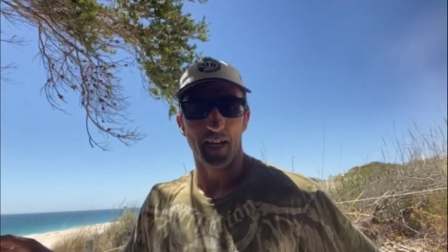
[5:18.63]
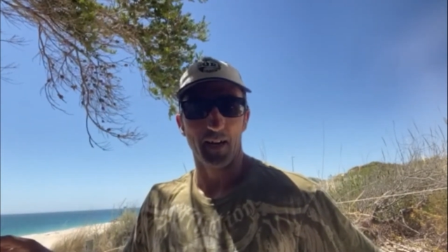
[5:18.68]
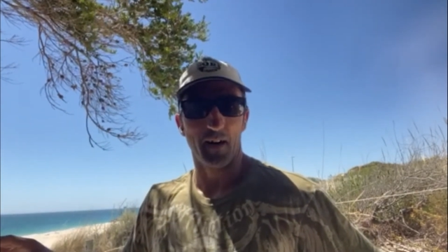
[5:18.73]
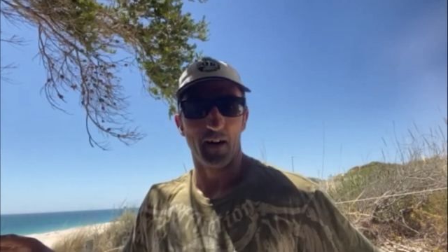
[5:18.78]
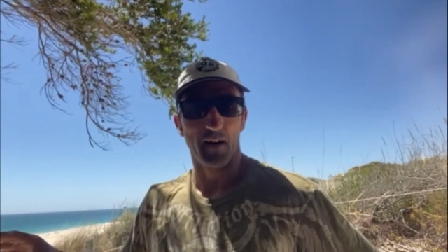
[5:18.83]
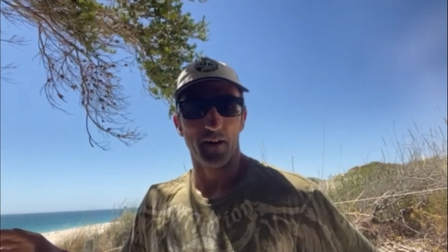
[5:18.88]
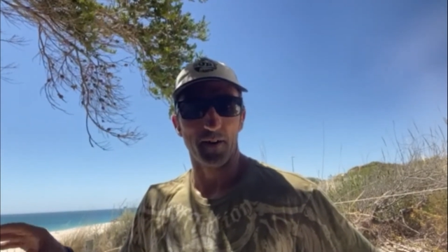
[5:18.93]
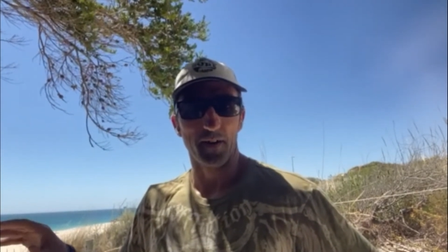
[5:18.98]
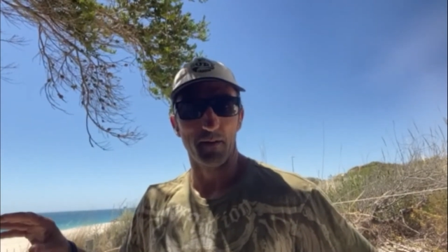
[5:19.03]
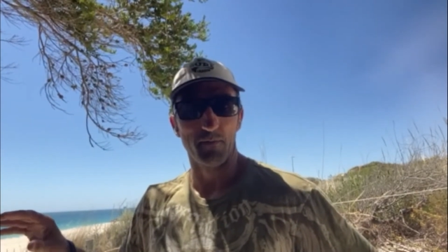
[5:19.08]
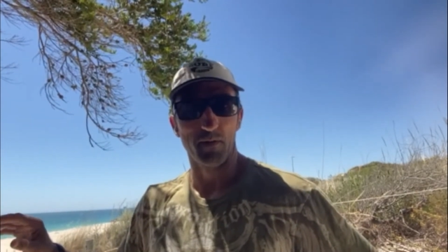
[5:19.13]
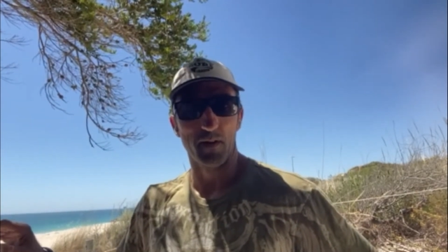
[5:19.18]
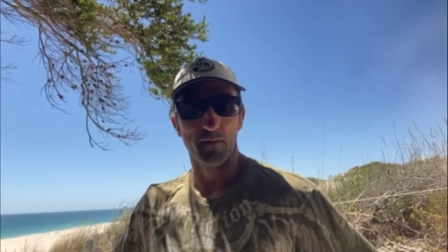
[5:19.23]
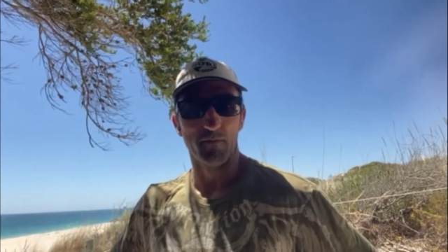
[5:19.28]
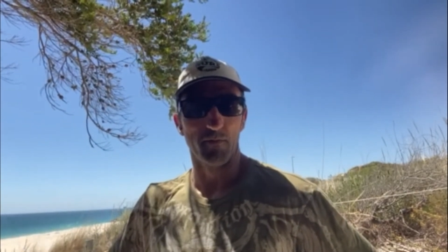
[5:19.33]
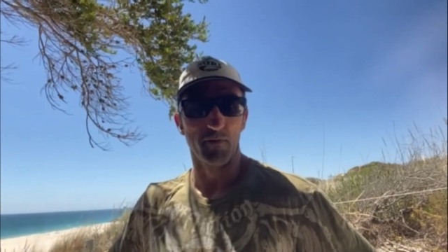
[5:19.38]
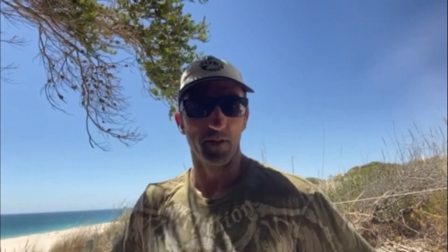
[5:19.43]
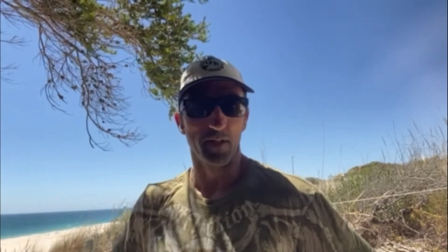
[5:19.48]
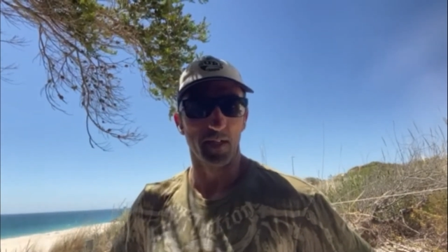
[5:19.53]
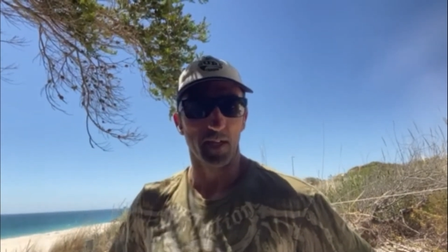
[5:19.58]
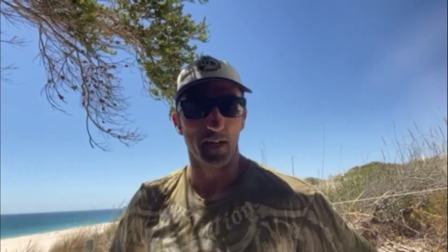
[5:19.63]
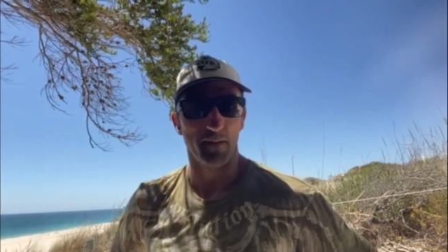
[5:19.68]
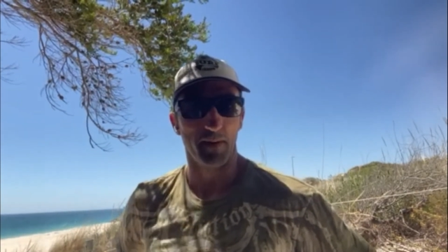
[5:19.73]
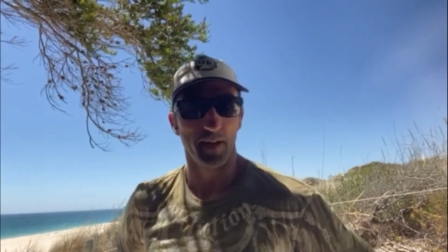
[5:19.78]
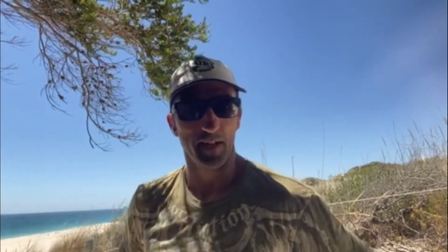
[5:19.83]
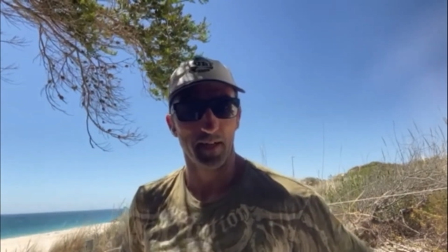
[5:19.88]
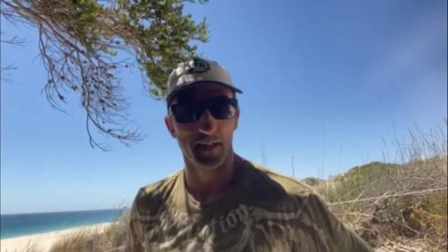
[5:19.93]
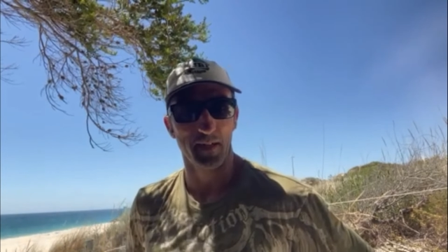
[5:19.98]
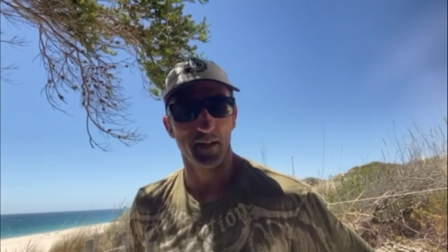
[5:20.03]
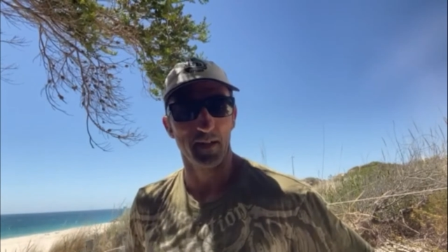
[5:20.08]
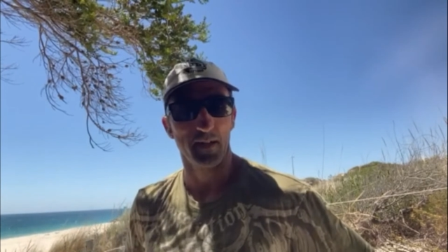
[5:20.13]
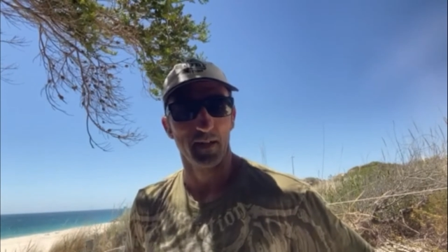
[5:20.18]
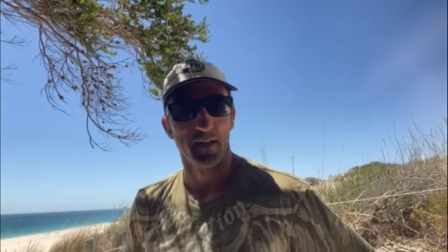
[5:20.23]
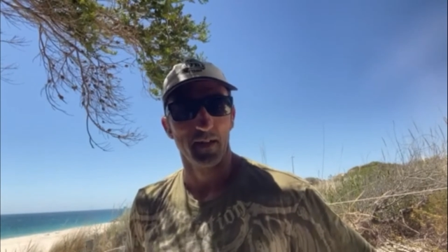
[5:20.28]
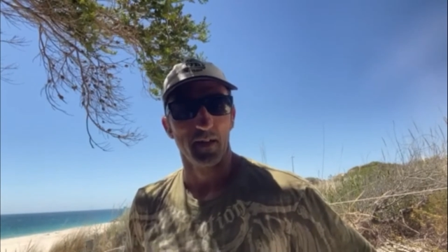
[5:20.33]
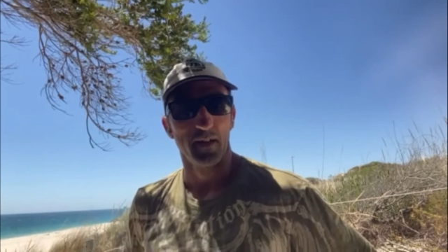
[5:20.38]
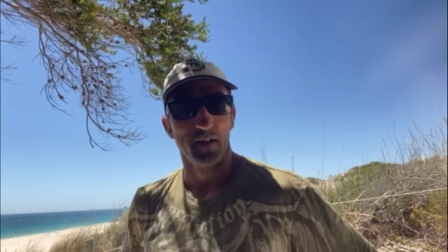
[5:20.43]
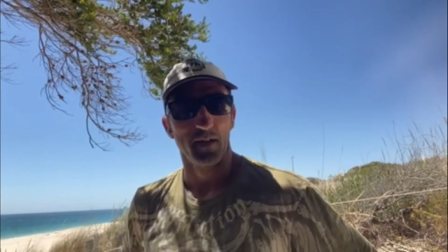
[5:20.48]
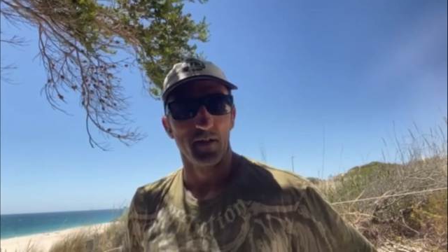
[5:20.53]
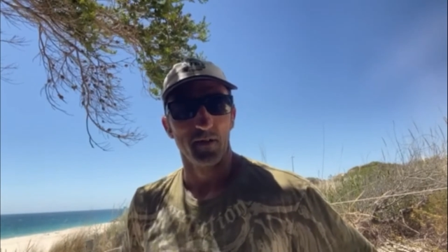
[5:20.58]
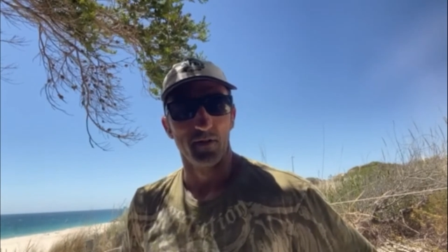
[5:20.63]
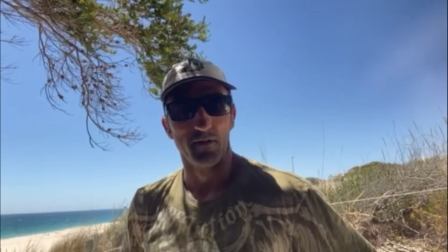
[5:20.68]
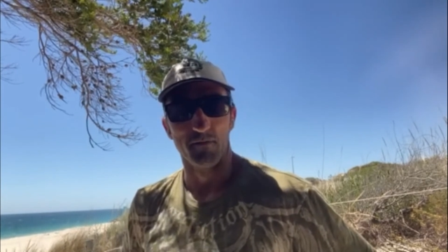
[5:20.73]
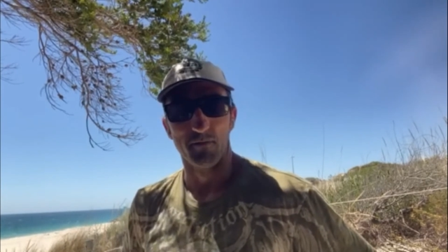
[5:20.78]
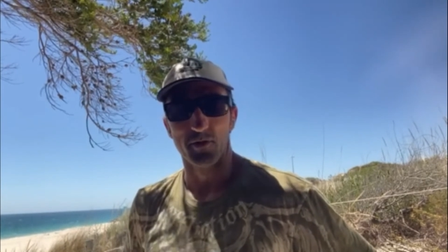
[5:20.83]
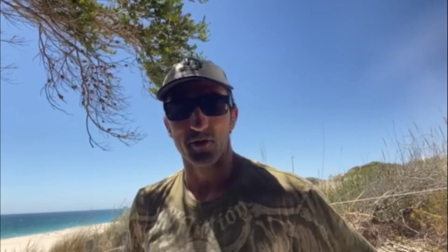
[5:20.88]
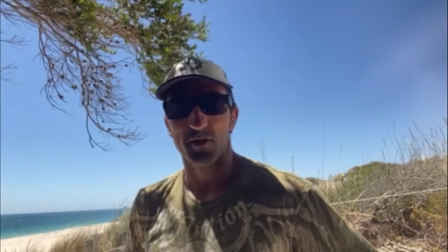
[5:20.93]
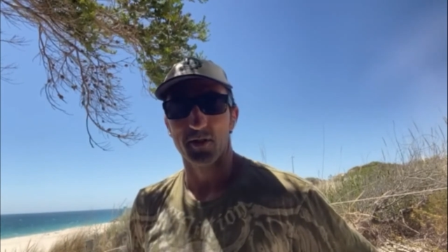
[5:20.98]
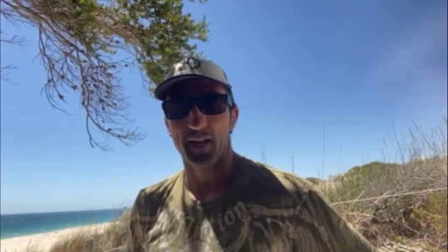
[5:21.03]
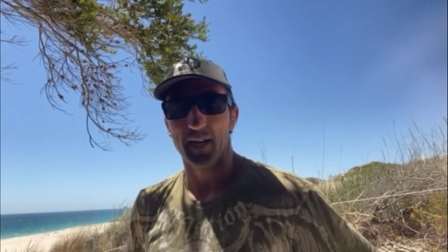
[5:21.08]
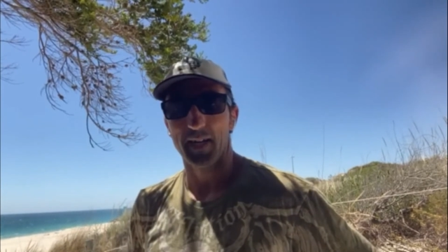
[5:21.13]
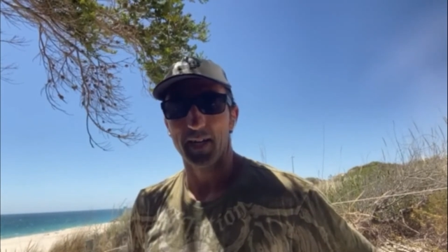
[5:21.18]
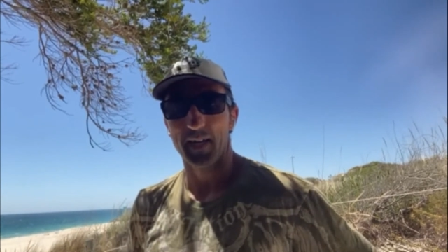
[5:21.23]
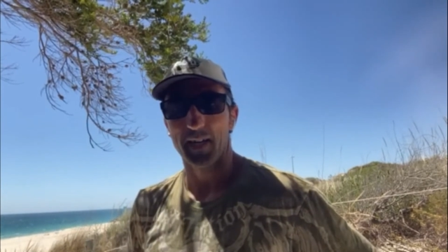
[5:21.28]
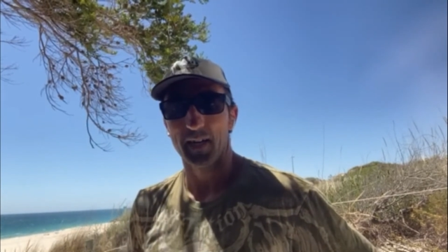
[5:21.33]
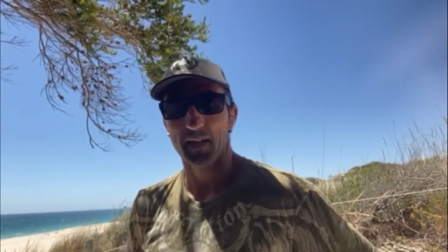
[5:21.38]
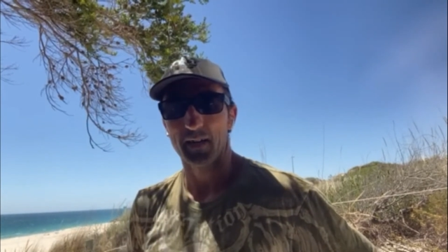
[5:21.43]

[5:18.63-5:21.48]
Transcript: oh, no problem, we'll just go back to normal training,